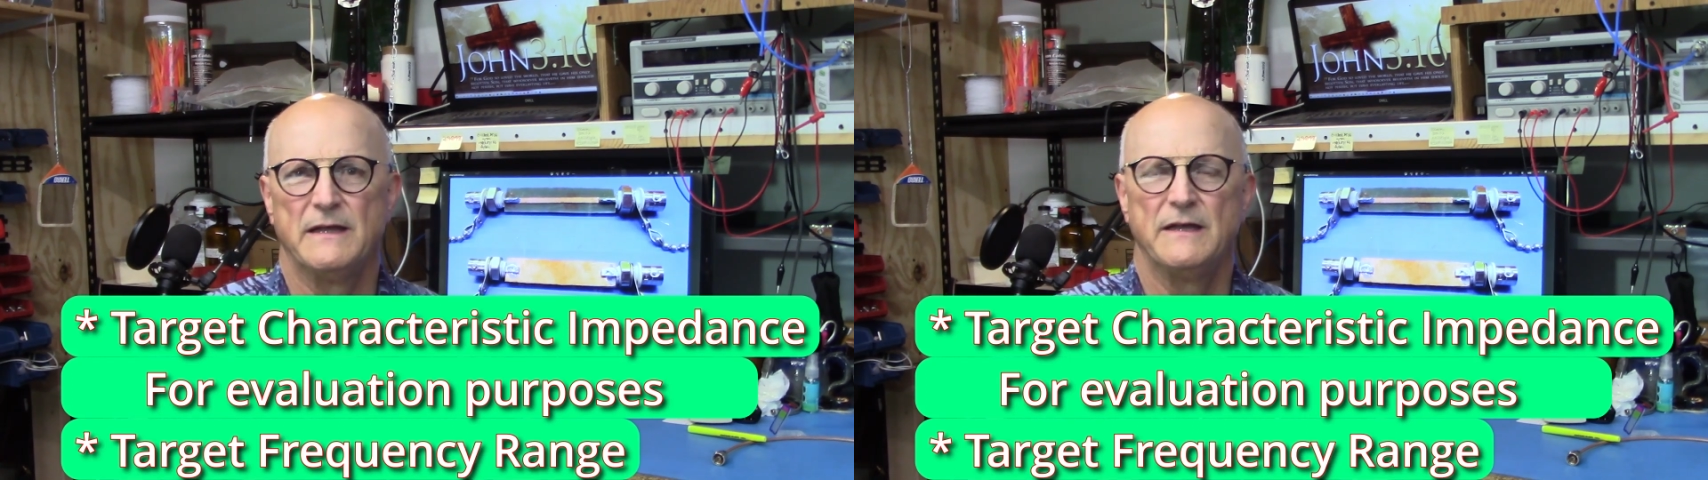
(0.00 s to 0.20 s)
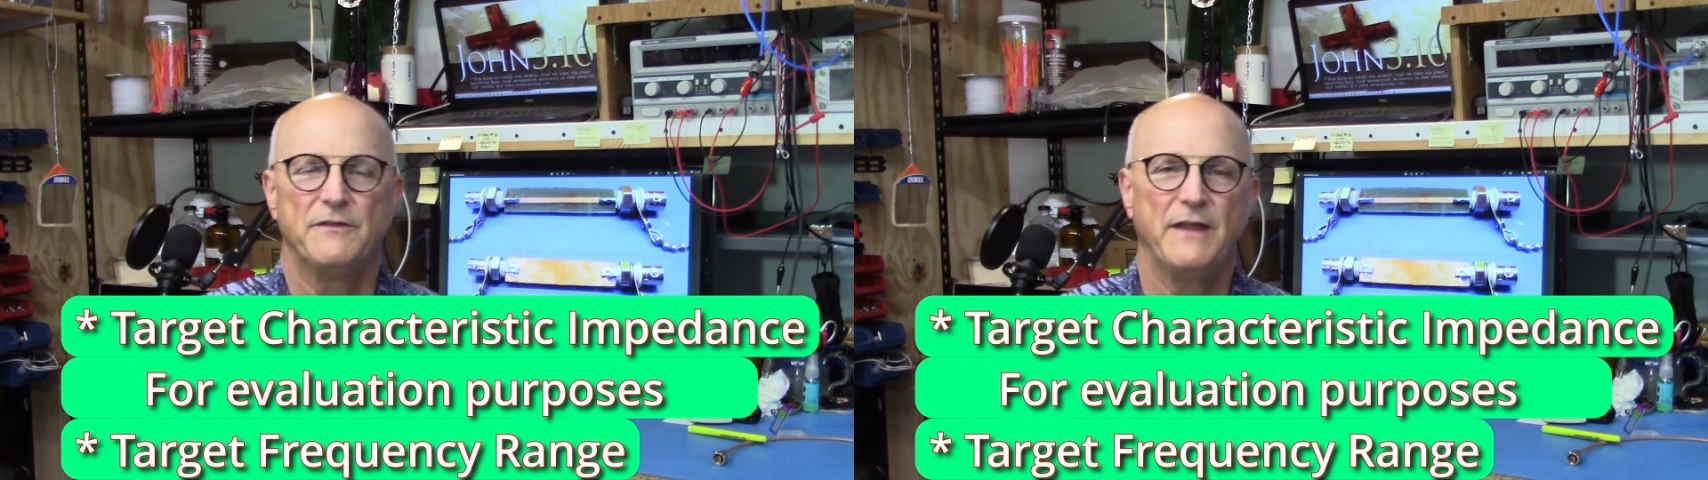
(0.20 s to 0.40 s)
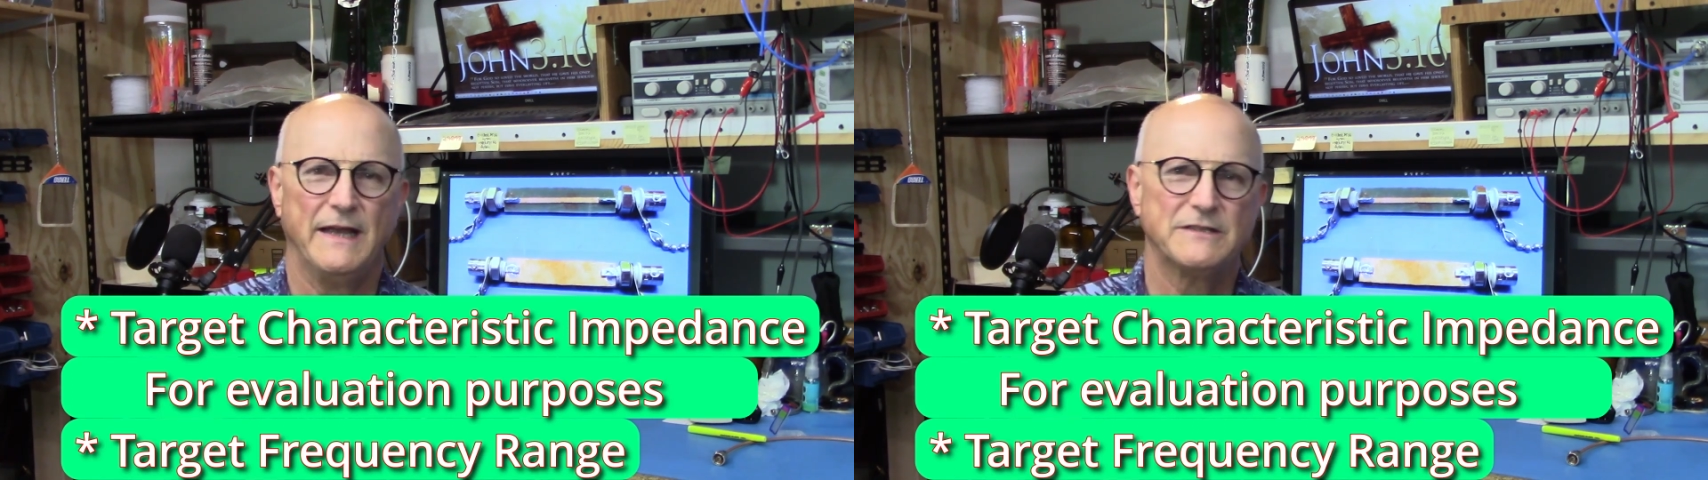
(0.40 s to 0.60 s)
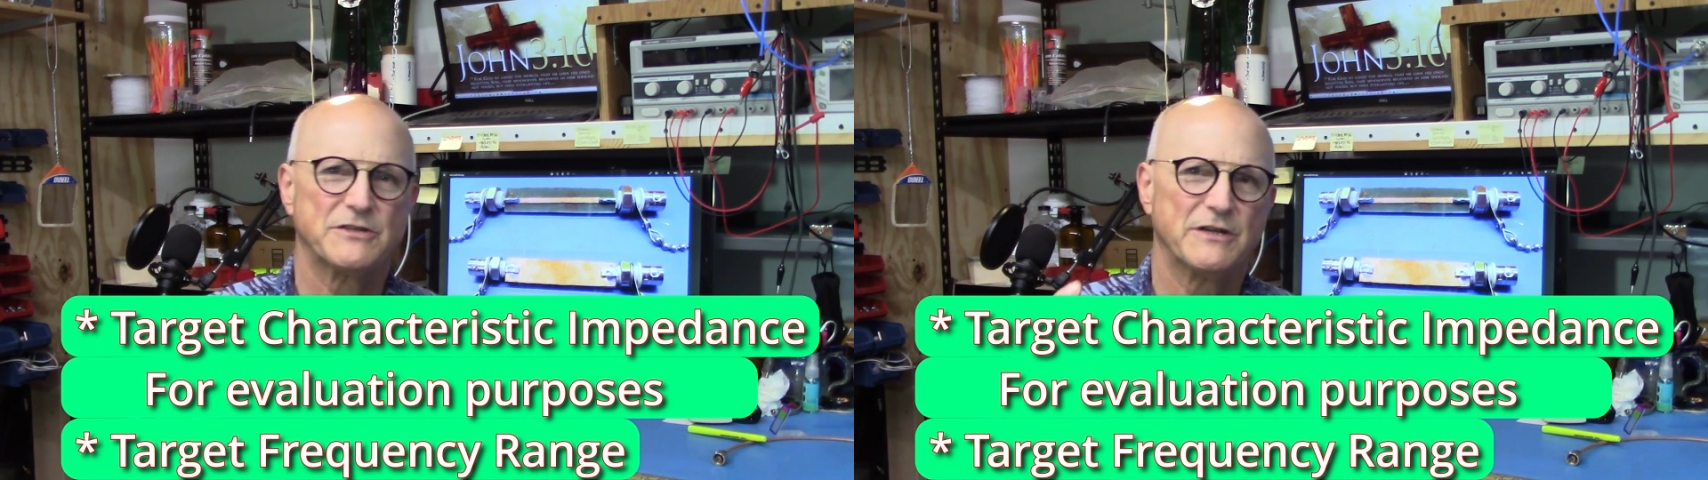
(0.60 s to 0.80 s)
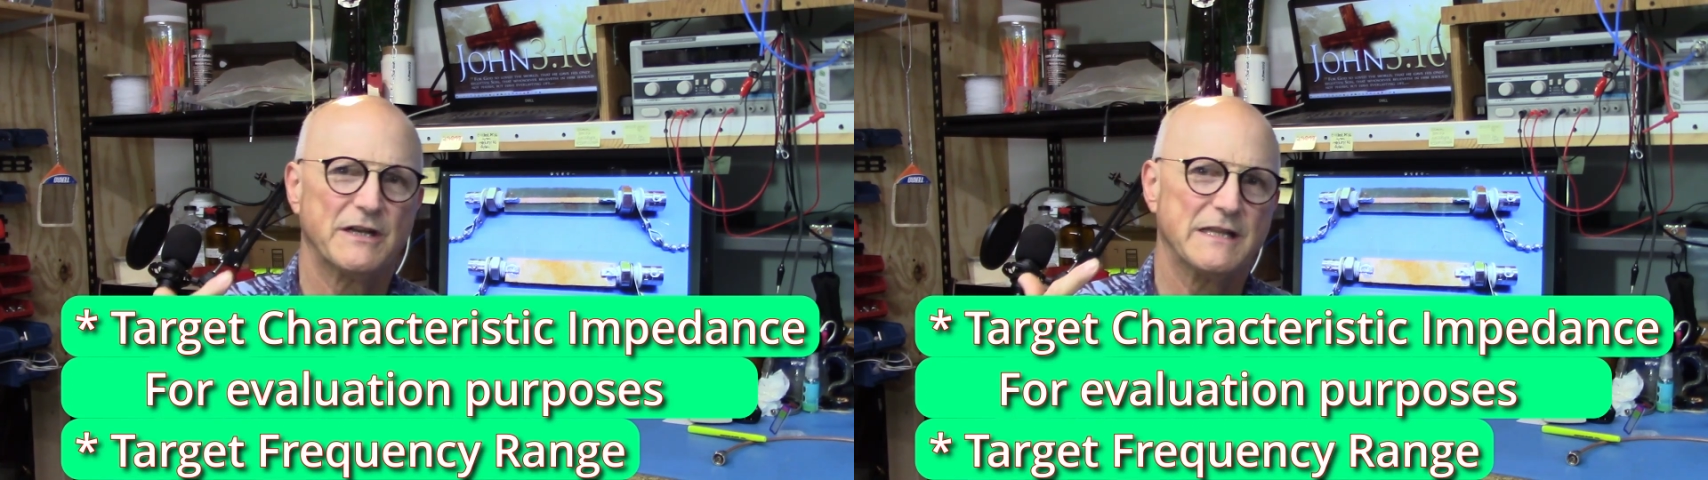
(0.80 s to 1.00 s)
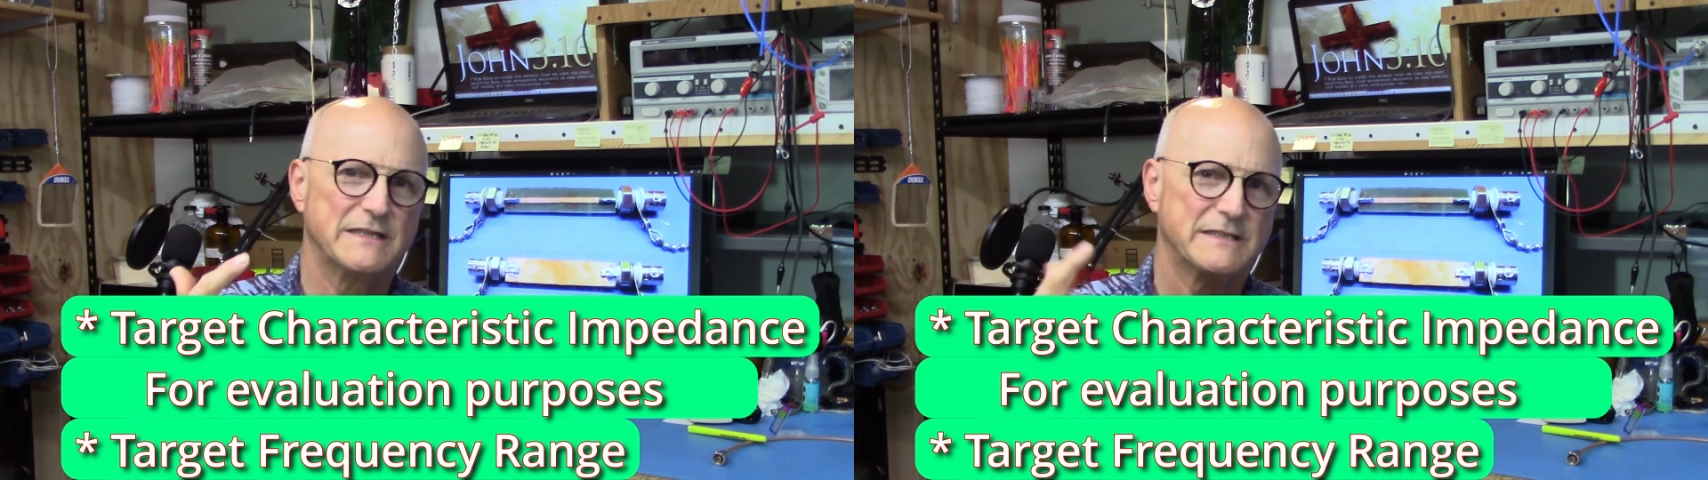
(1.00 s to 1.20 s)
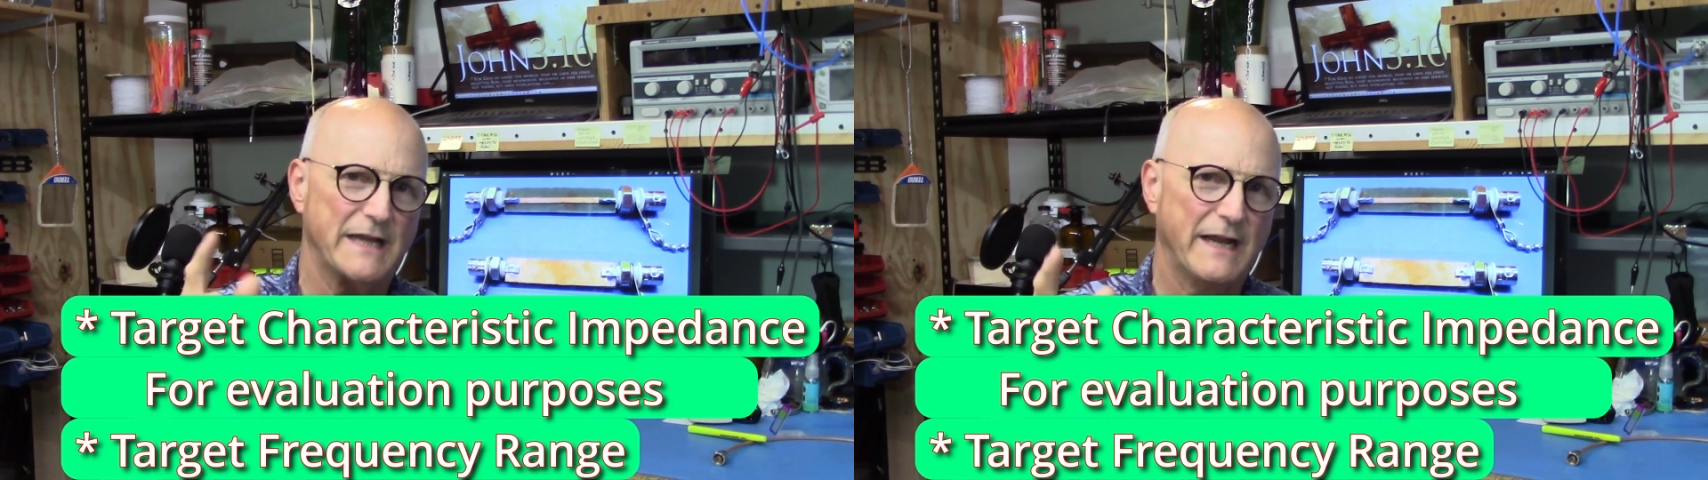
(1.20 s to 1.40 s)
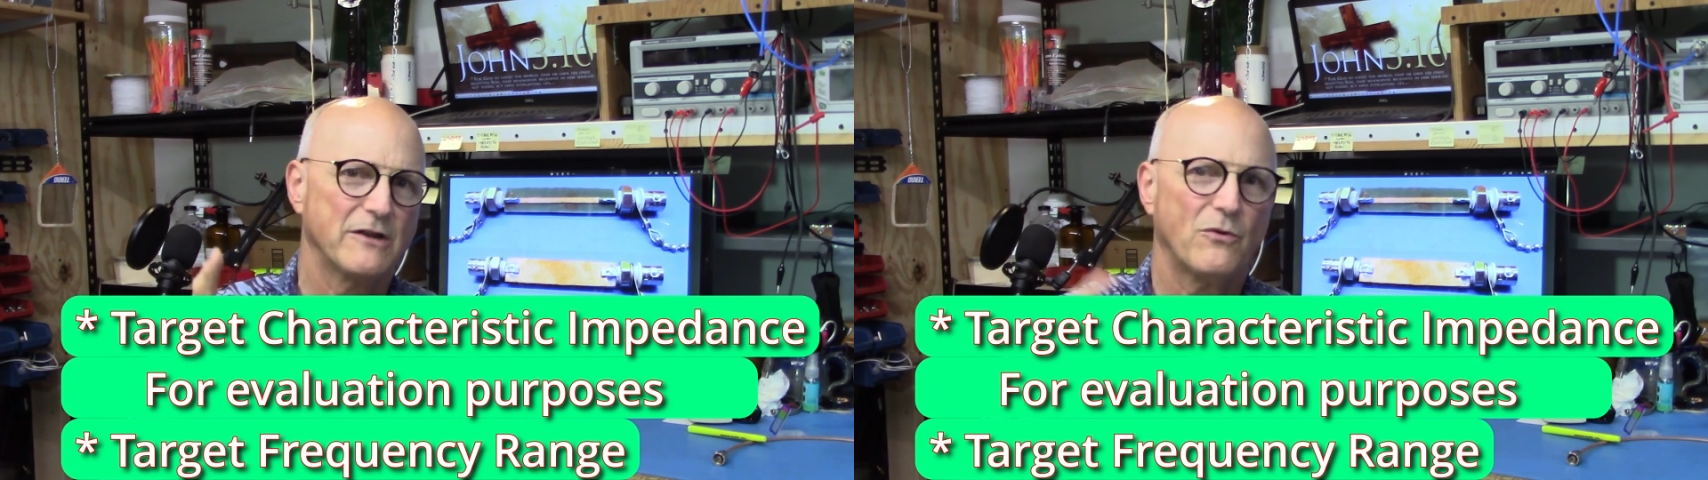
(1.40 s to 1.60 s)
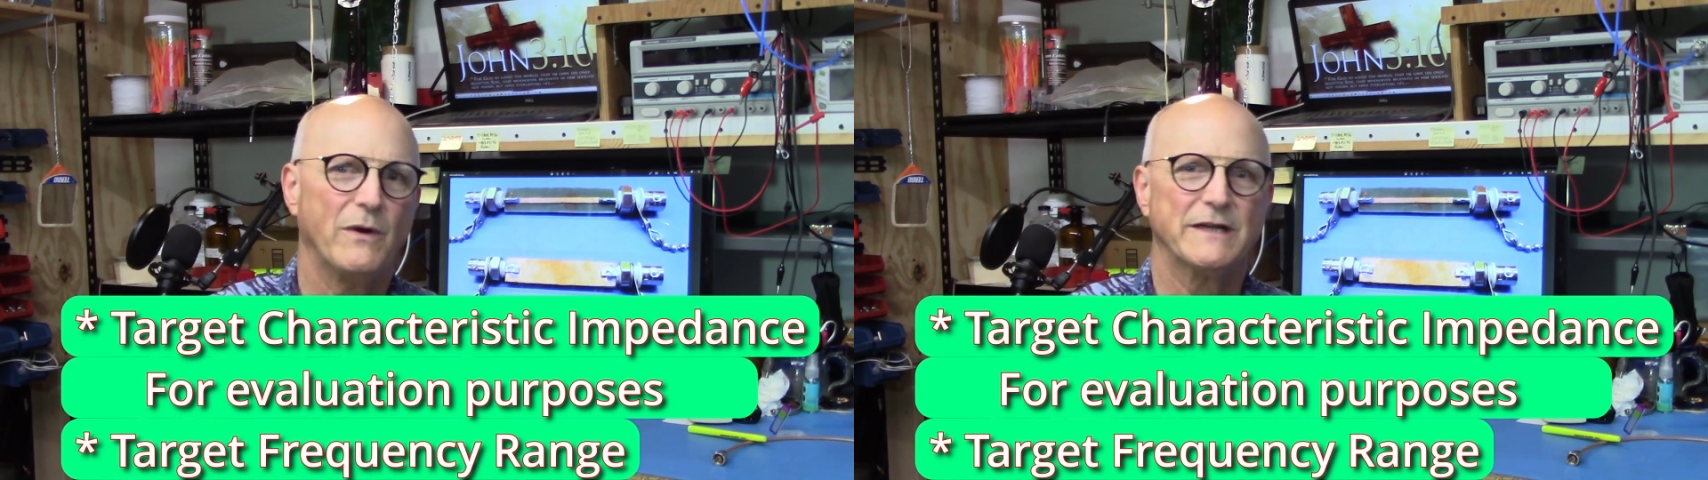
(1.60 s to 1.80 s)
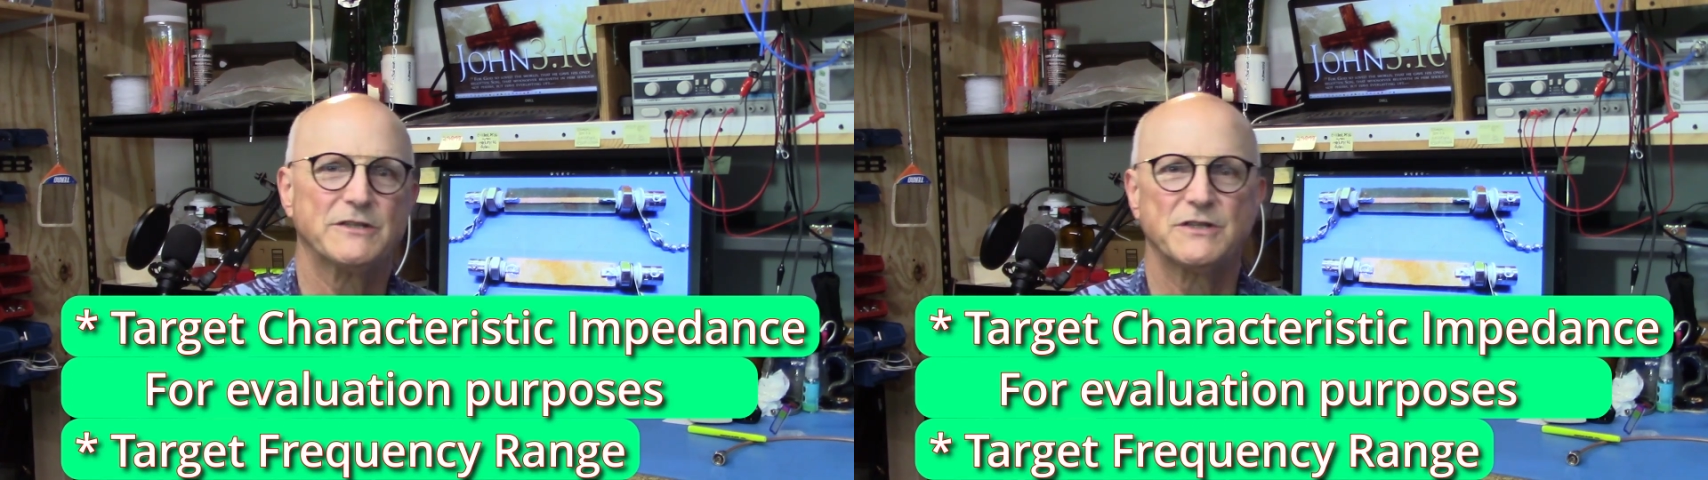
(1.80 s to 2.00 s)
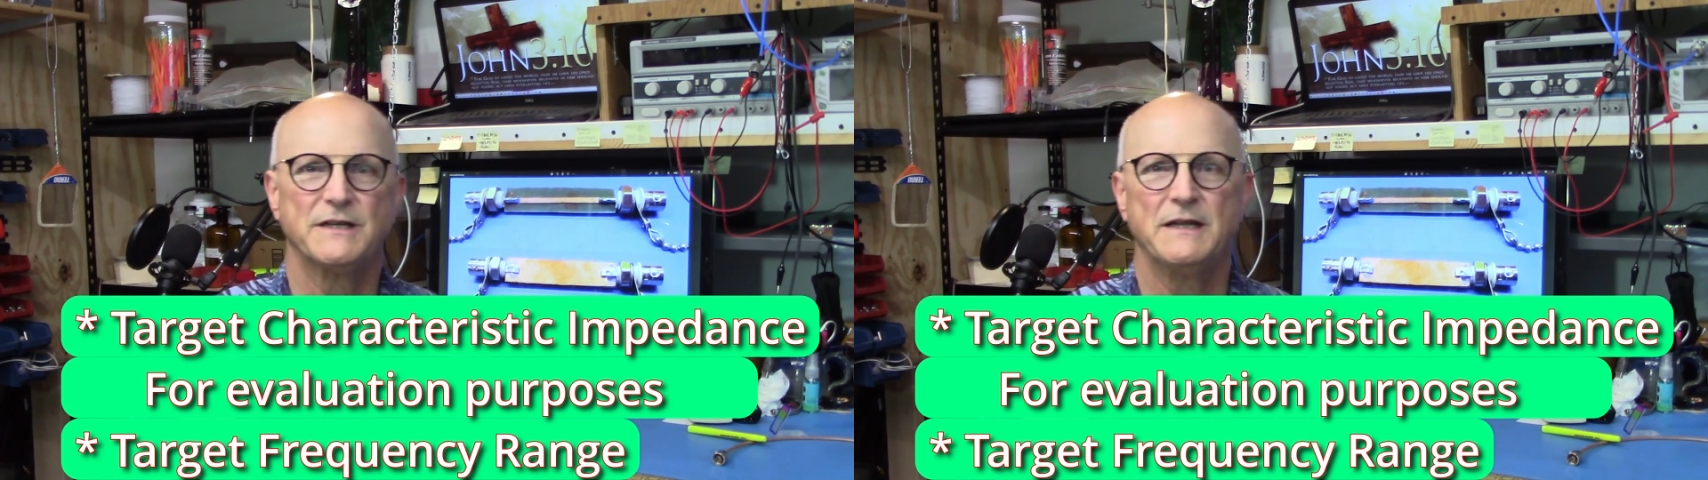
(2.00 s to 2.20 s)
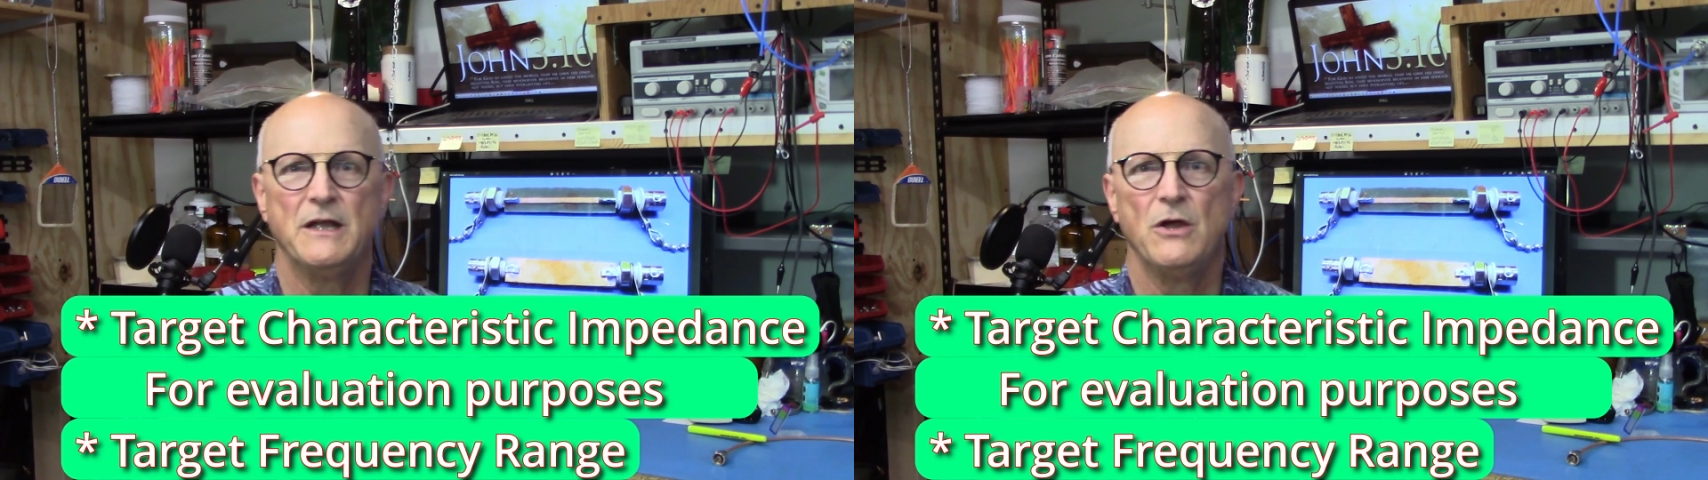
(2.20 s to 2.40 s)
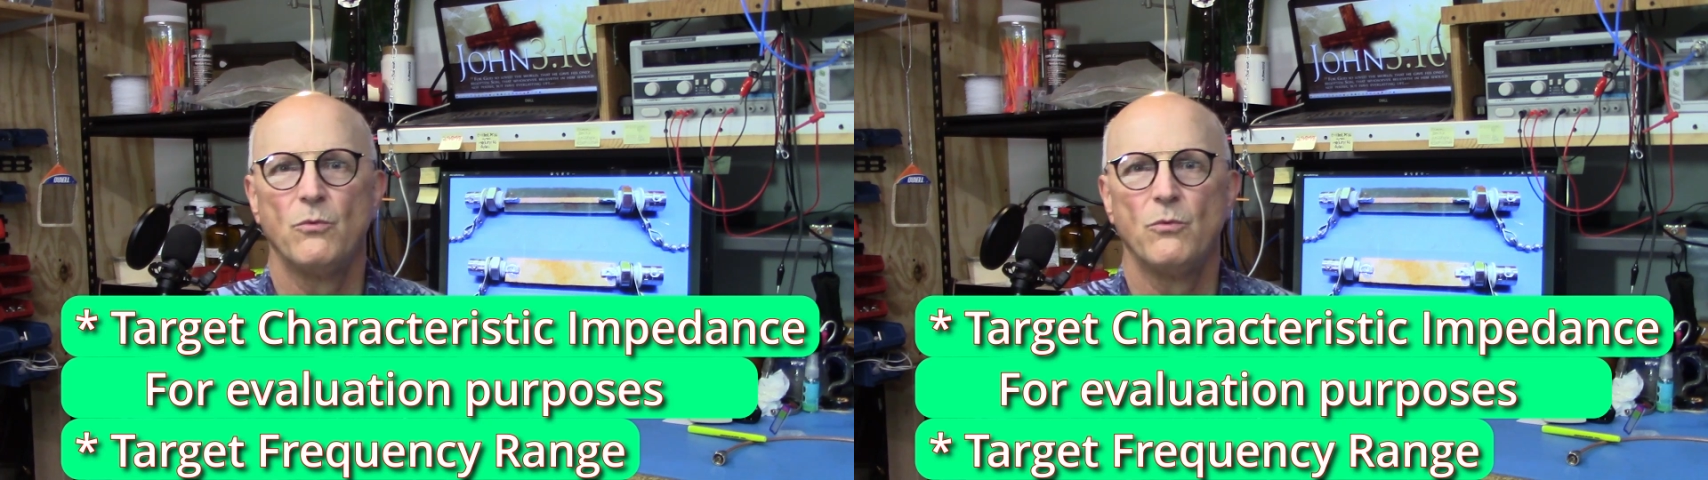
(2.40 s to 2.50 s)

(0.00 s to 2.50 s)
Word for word: The answer to this second question